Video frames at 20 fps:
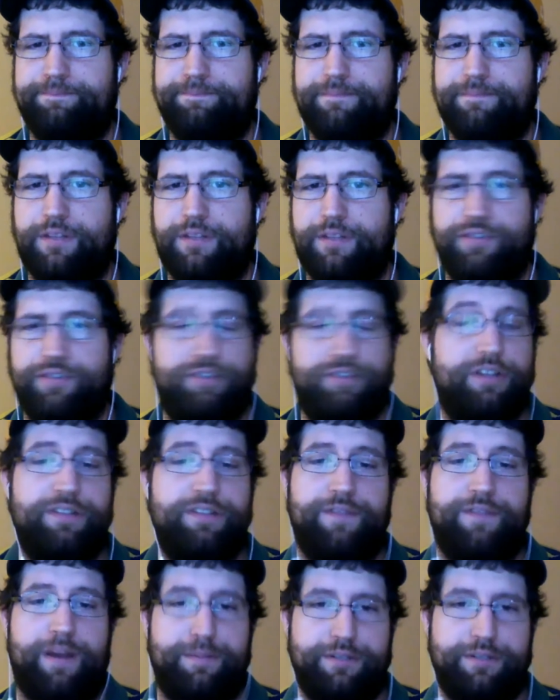There's tons
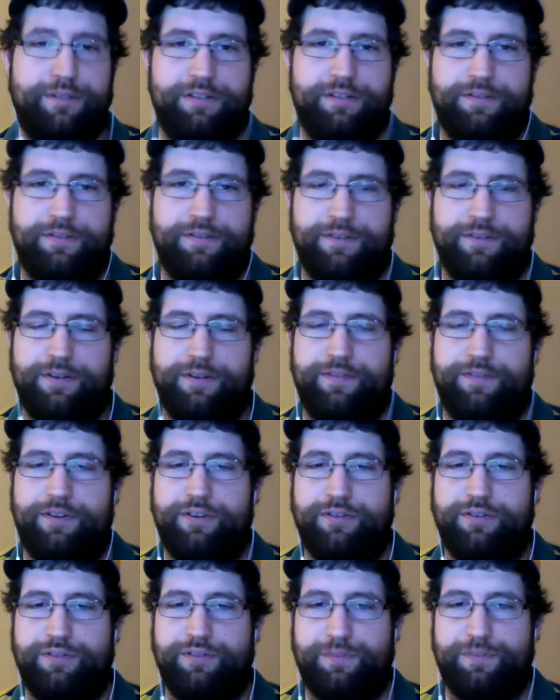of options. So if
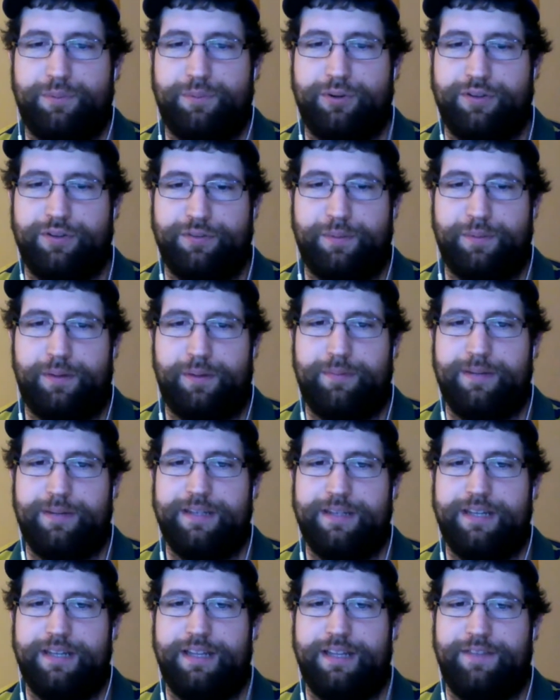you're into a sport, there's
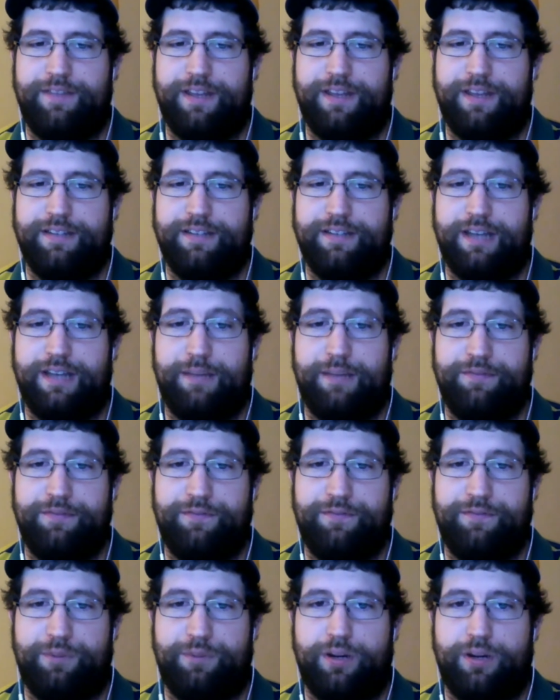probably a daily fantasy option
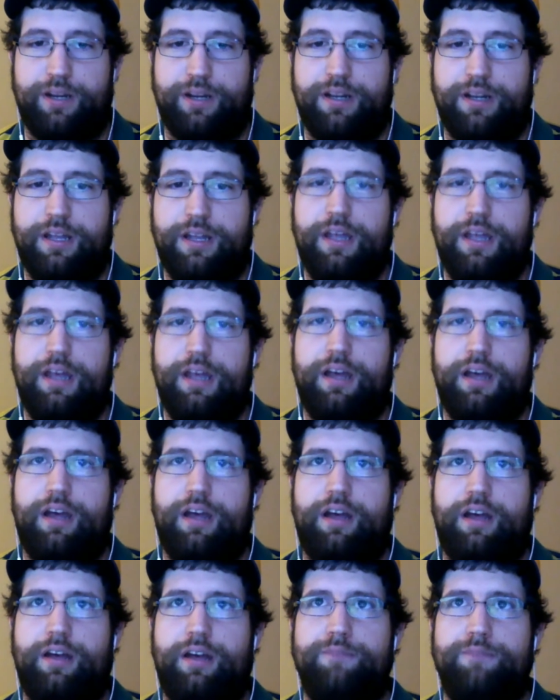for it.
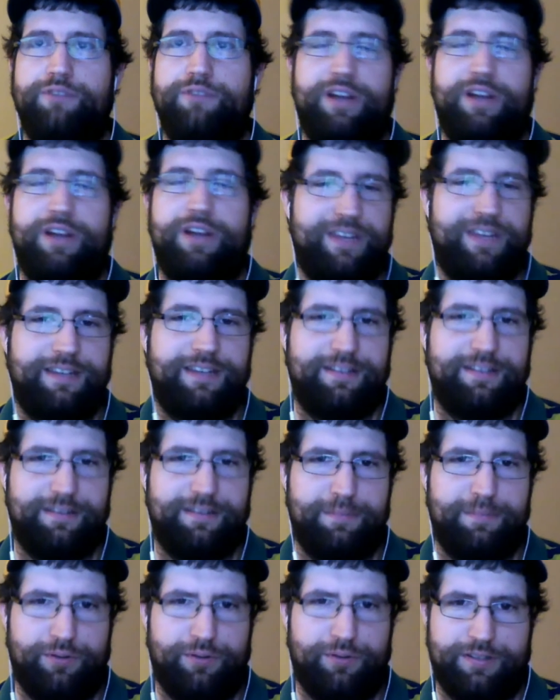DraftKings has
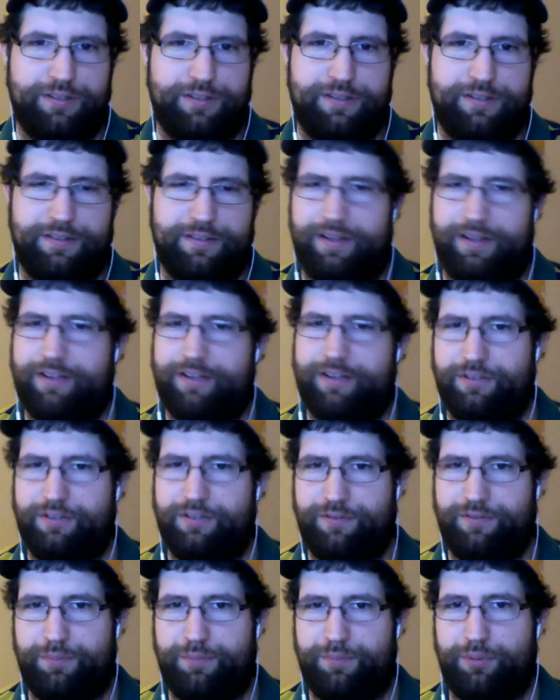the most selection
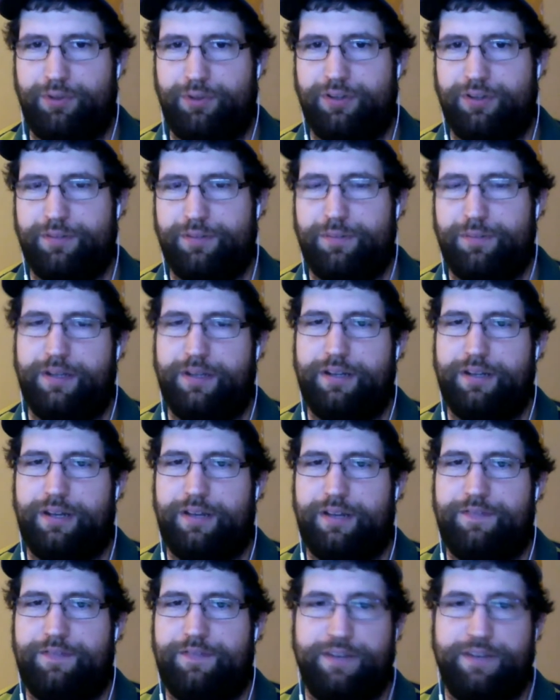of sports, but
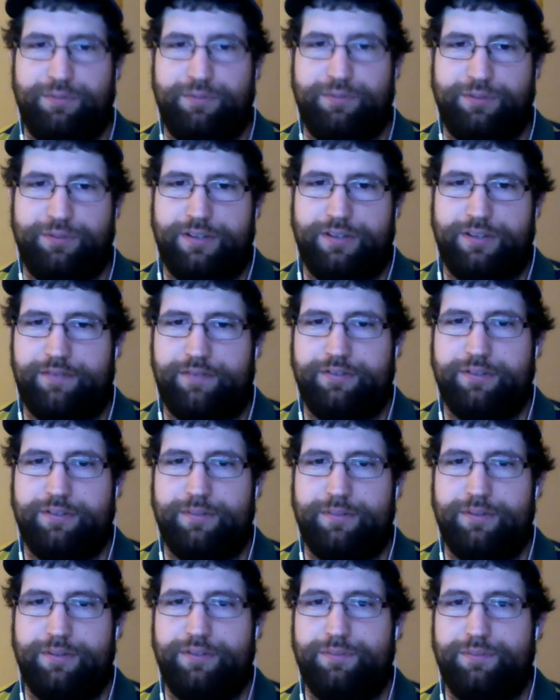FanDuel does offer
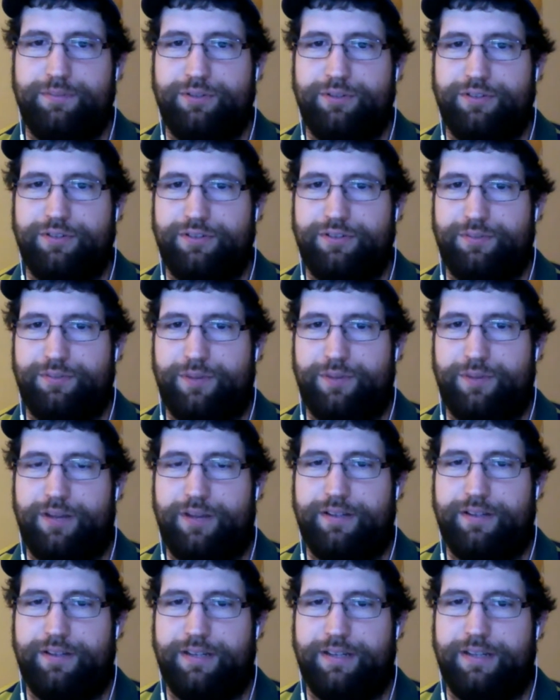some other sports as
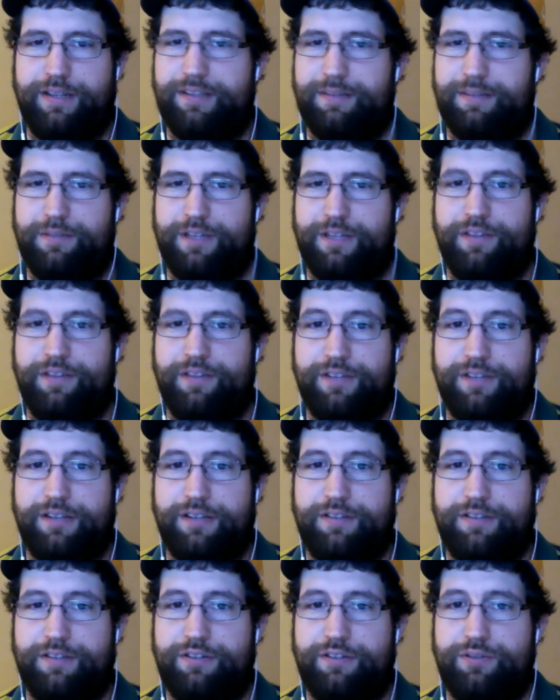well, and some of the other
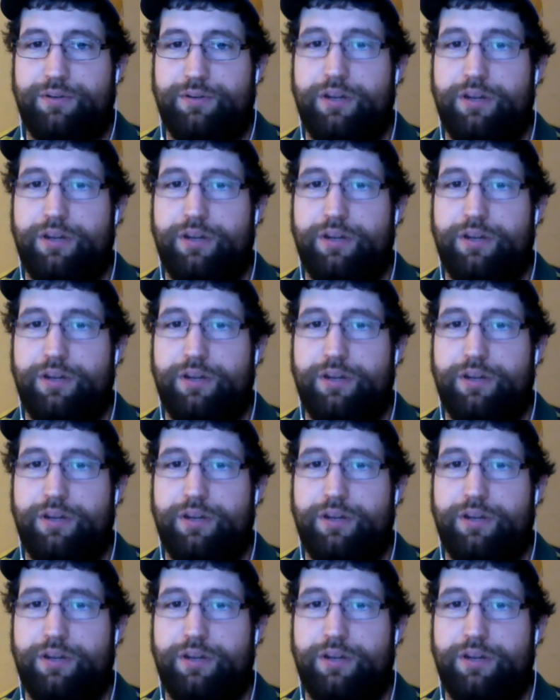sites too.